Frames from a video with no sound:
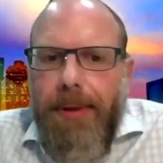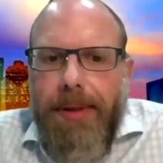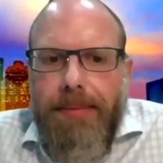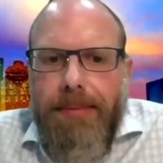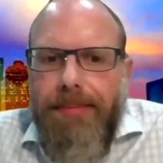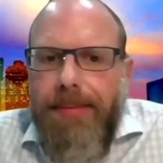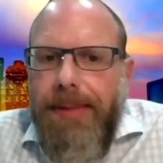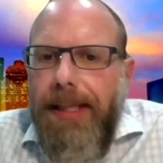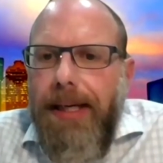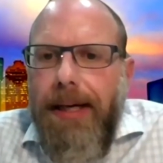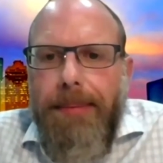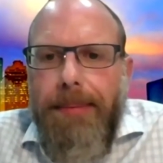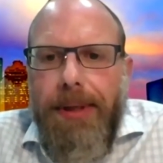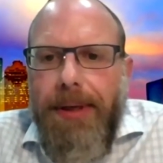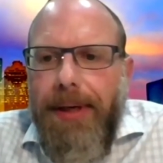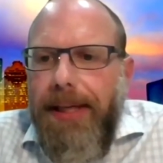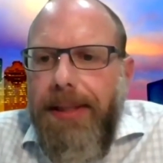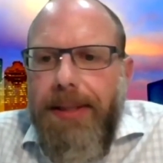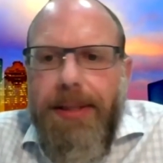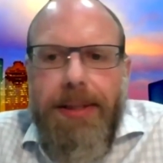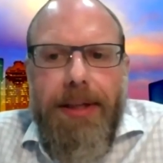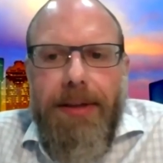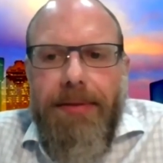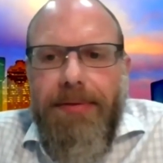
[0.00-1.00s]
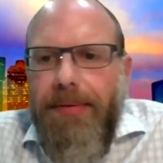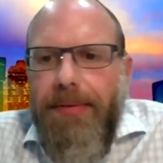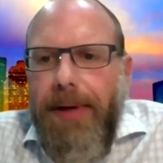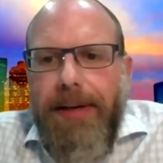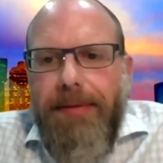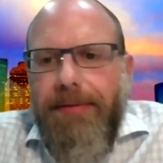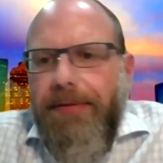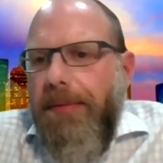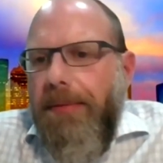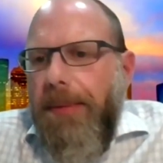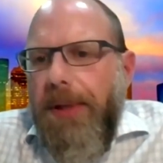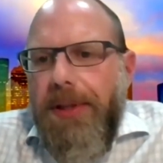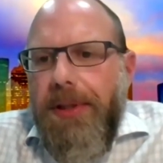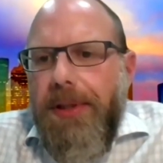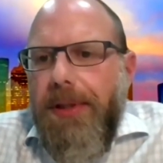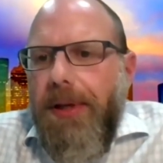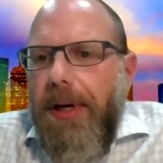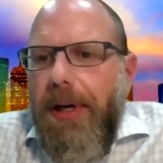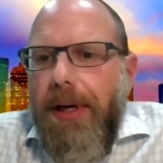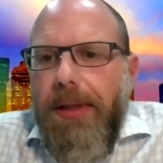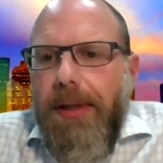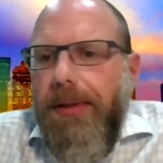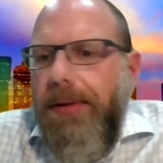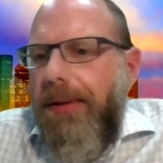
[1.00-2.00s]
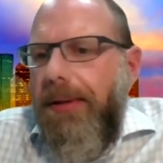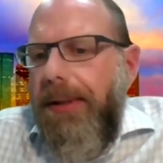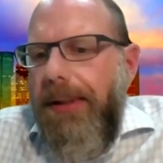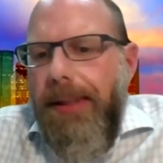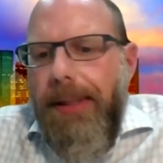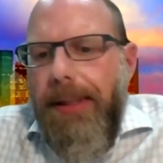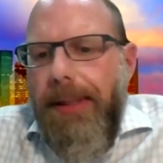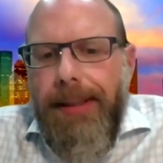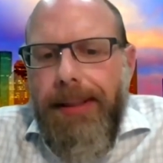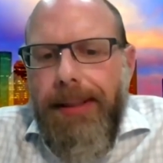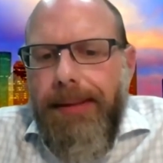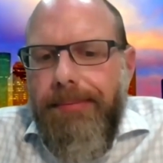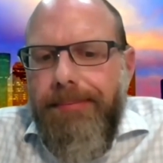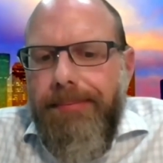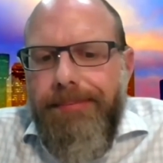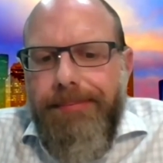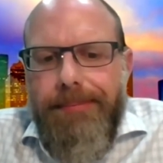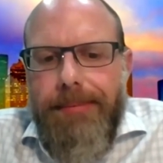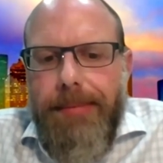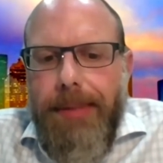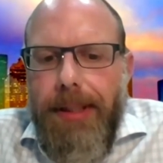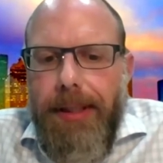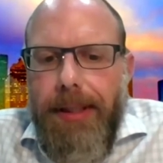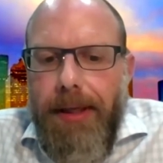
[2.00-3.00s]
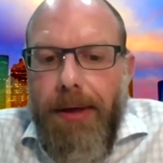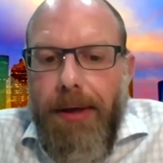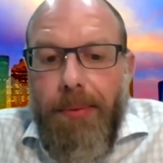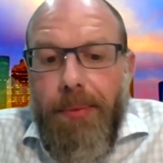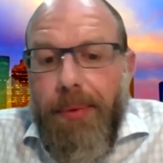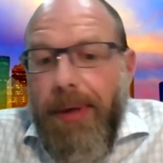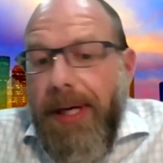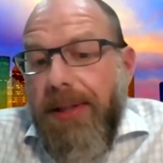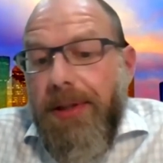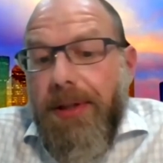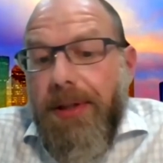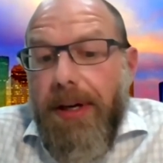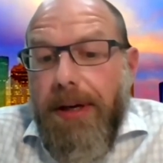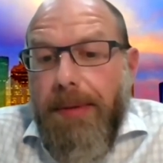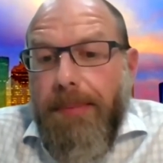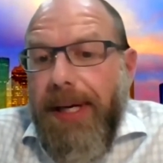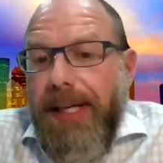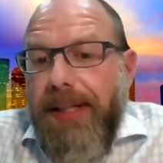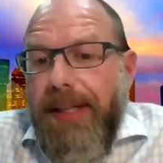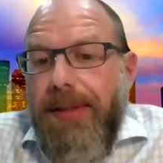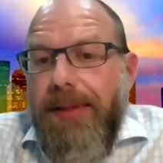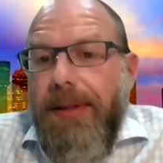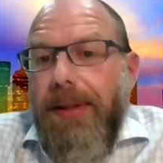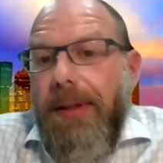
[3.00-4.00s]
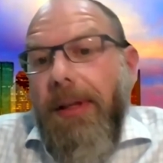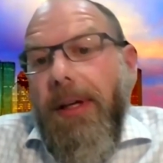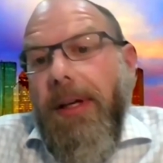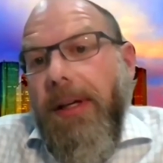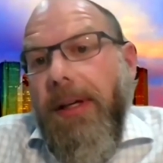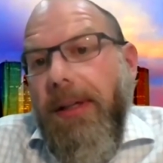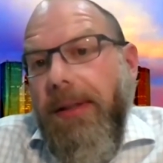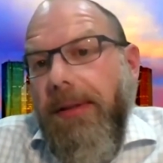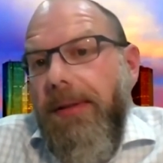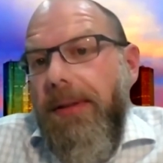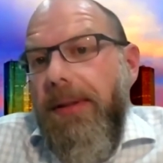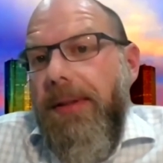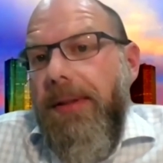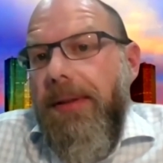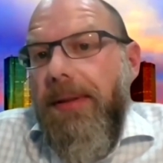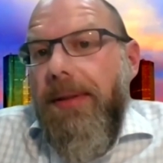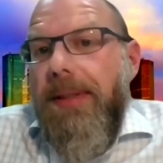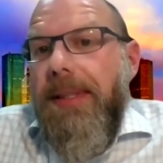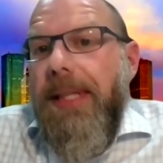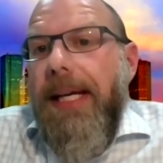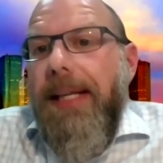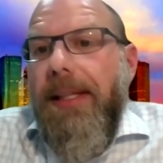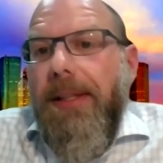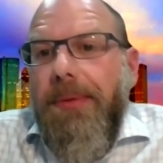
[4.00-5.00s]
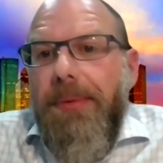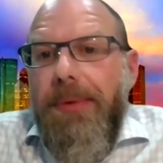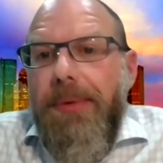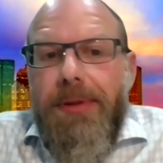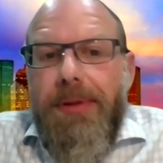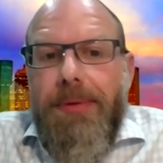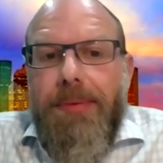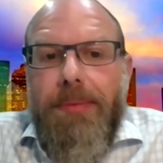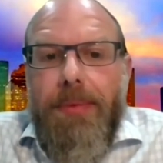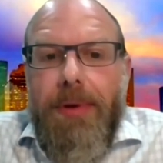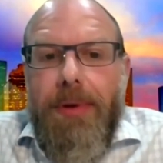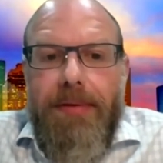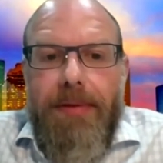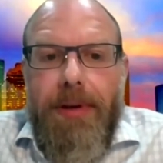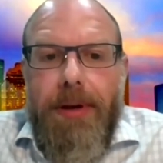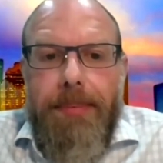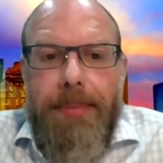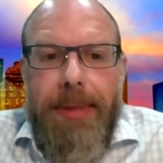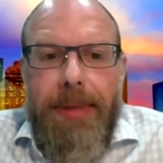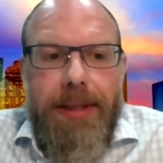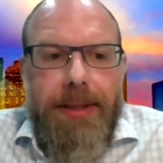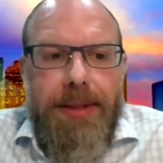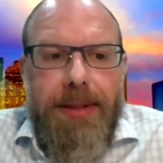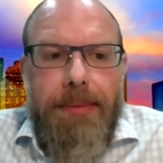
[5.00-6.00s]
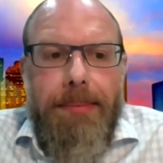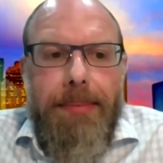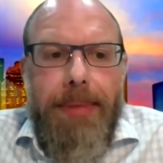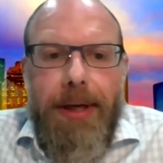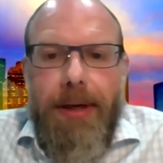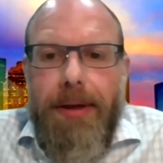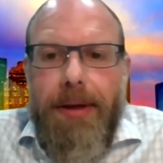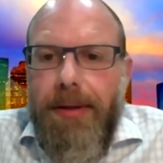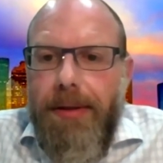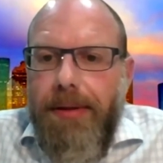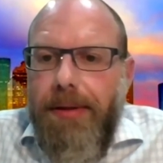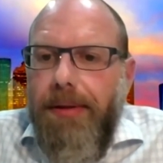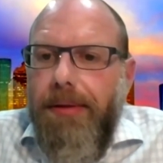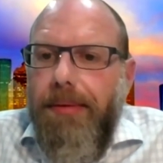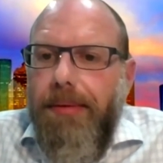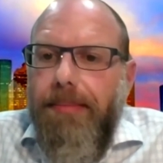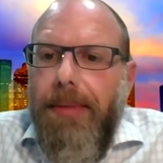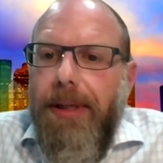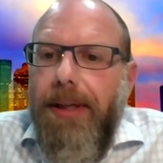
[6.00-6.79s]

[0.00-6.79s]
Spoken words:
DWI stuff right from the start. And when I started practicing law, Tyler was one of our biggest competitors.